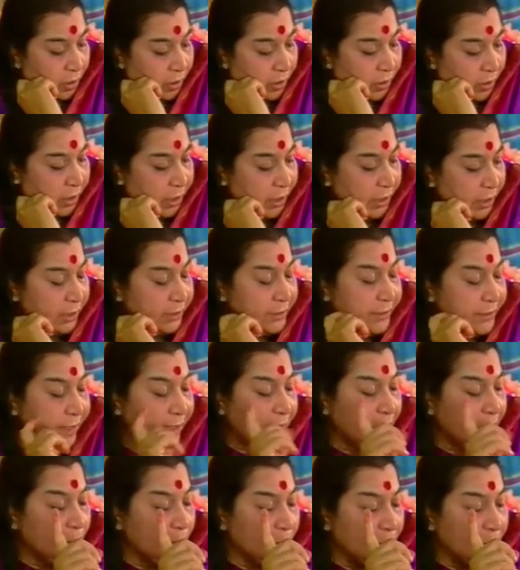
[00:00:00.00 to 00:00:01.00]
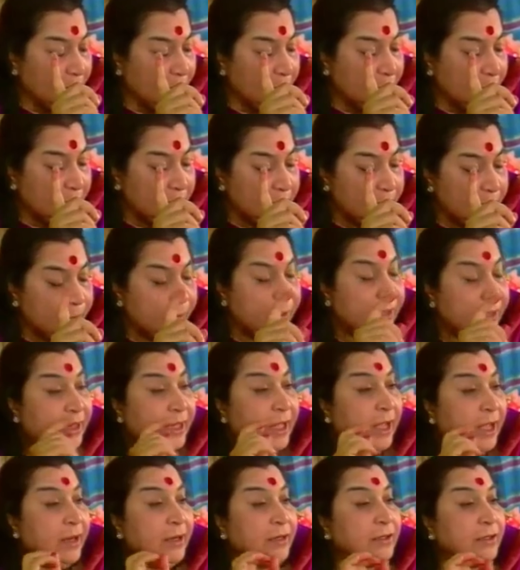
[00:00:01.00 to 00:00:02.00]
Then the second one is
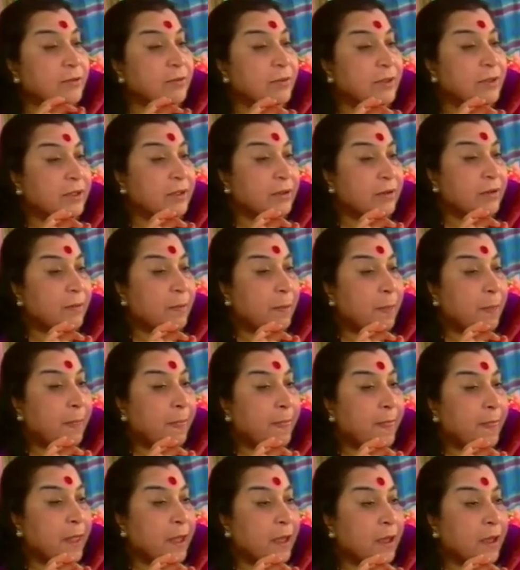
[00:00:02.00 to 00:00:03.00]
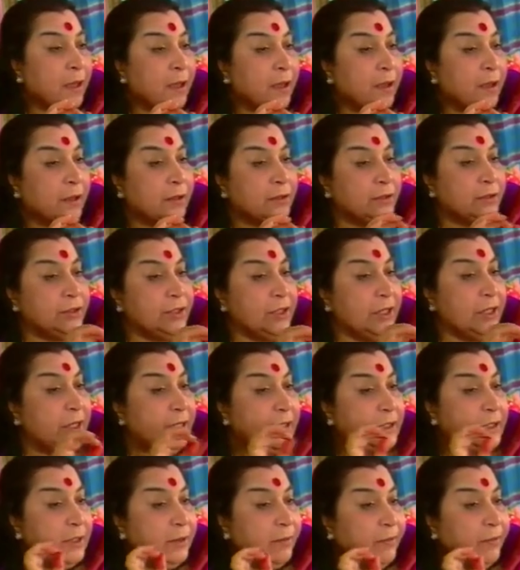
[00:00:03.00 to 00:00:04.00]
Vidya Lakshmi.
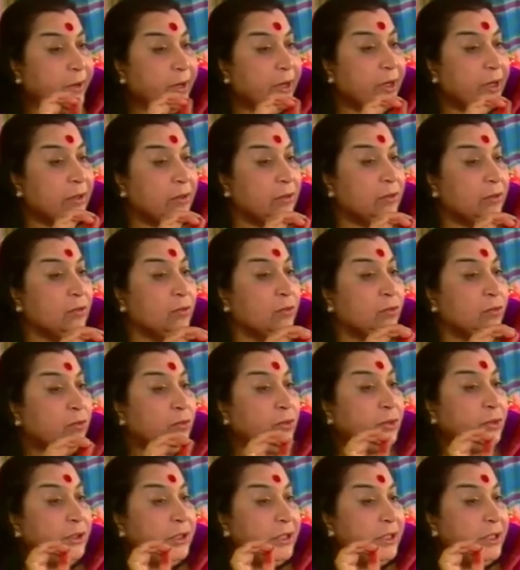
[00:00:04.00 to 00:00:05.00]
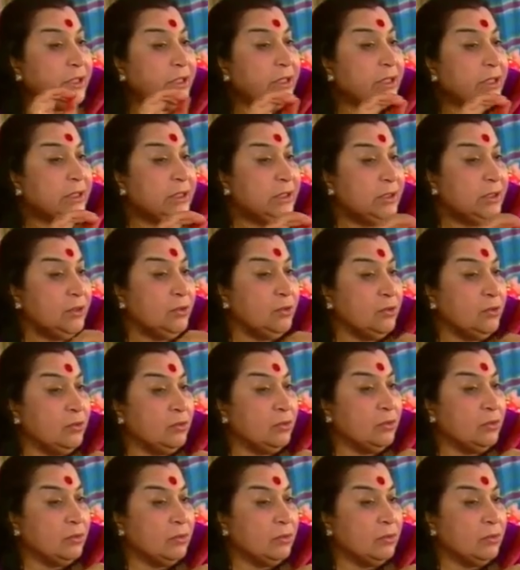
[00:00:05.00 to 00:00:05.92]
She is the one who teaches you